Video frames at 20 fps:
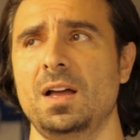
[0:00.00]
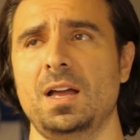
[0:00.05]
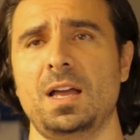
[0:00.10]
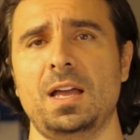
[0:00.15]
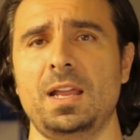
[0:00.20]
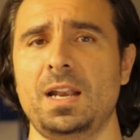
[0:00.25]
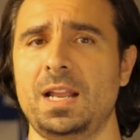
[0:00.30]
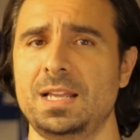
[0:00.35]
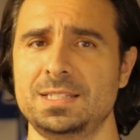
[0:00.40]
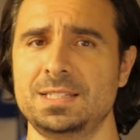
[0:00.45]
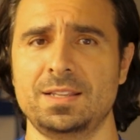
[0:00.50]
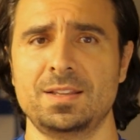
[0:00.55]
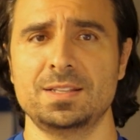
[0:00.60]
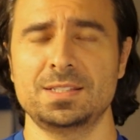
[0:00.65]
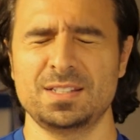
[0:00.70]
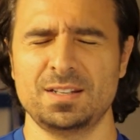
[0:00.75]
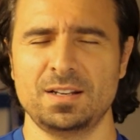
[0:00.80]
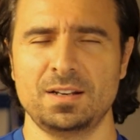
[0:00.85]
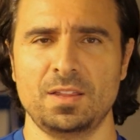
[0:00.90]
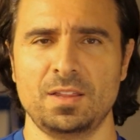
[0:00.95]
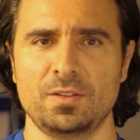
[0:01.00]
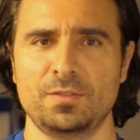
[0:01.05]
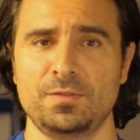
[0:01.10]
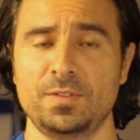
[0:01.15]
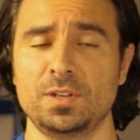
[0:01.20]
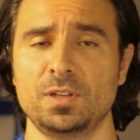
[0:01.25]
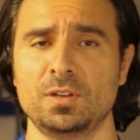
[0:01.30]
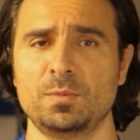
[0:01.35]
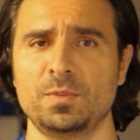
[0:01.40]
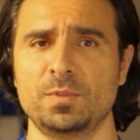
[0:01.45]
and I said this in another
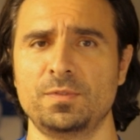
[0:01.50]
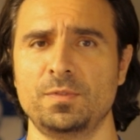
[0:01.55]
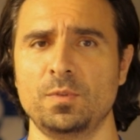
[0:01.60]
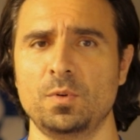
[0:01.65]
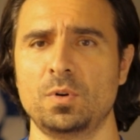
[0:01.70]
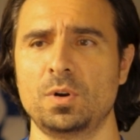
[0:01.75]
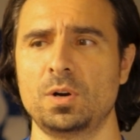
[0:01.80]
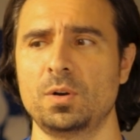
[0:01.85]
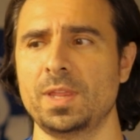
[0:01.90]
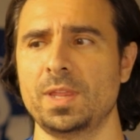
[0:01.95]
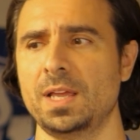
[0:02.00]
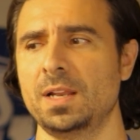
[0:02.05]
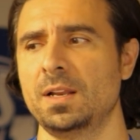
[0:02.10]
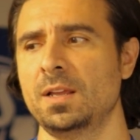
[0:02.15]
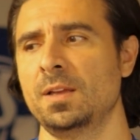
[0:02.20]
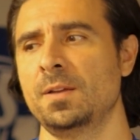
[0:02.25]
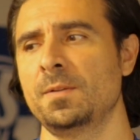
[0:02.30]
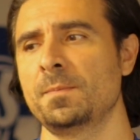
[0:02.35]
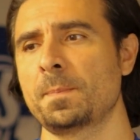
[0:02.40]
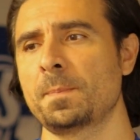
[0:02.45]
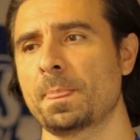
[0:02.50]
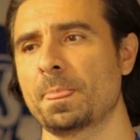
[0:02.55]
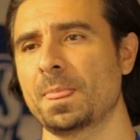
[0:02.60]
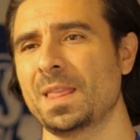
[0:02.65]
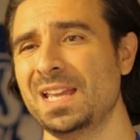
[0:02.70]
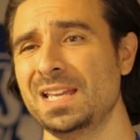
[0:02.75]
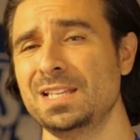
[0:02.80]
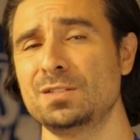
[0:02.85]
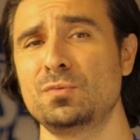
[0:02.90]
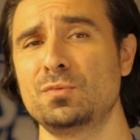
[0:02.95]
video before, that
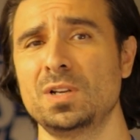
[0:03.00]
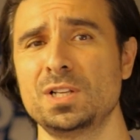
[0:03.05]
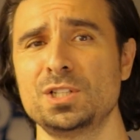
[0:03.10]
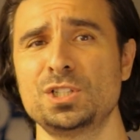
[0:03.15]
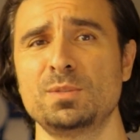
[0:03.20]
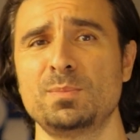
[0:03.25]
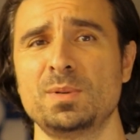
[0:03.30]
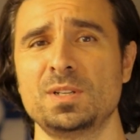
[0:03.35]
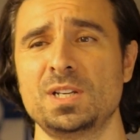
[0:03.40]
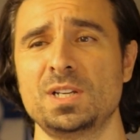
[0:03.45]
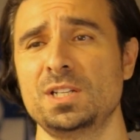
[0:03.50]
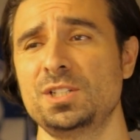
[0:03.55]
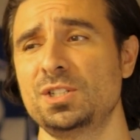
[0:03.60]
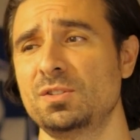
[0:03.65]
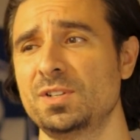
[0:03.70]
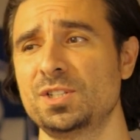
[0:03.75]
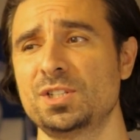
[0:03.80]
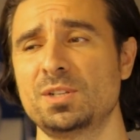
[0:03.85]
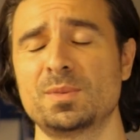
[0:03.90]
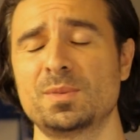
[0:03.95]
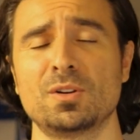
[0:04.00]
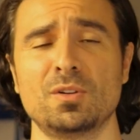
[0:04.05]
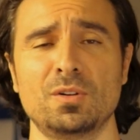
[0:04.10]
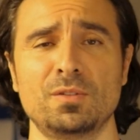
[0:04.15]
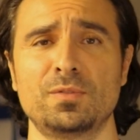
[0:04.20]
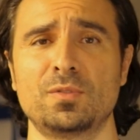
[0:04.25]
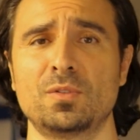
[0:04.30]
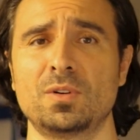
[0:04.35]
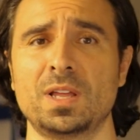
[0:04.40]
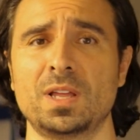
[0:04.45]
he's really should be he should really should be
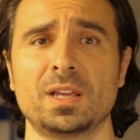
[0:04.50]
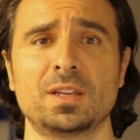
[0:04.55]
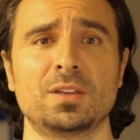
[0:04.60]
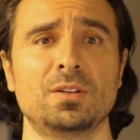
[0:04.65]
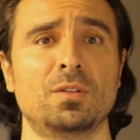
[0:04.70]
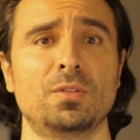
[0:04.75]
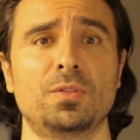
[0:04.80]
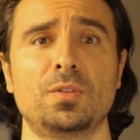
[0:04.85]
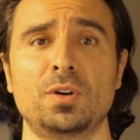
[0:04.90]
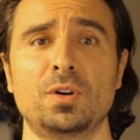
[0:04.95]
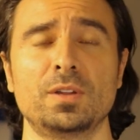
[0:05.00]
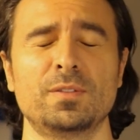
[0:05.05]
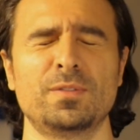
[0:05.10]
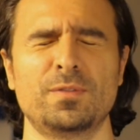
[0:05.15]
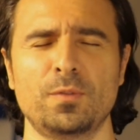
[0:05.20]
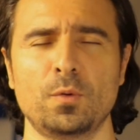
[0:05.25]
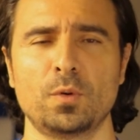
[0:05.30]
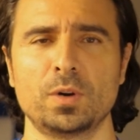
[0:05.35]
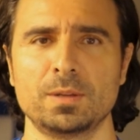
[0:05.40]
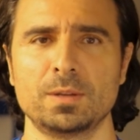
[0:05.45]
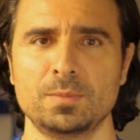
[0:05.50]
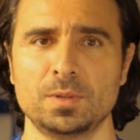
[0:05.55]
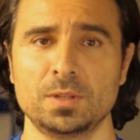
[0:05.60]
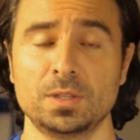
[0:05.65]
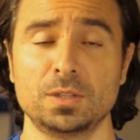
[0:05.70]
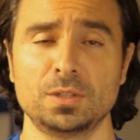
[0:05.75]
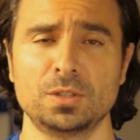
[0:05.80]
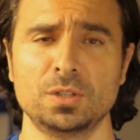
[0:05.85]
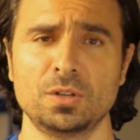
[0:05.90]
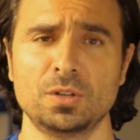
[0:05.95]
going for like you know thirty, forty
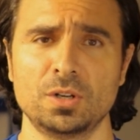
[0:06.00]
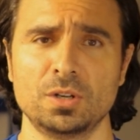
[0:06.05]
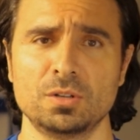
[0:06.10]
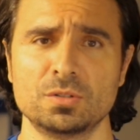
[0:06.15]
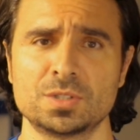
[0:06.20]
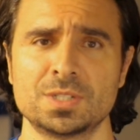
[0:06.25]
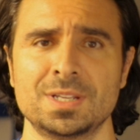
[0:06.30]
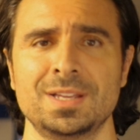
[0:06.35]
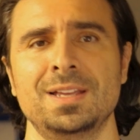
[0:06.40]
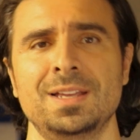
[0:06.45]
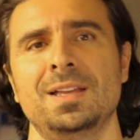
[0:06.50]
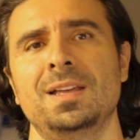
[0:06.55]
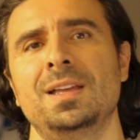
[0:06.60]
million euros.